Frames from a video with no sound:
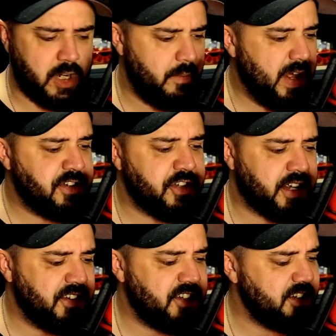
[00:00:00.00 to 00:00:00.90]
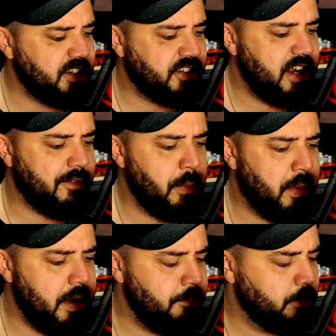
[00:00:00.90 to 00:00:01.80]
That's the consistency of it,
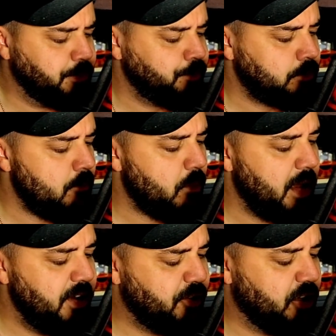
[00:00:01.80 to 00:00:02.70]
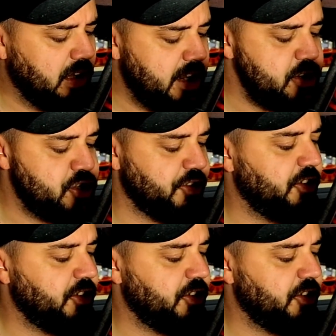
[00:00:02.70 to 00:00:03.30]
but it's delicious.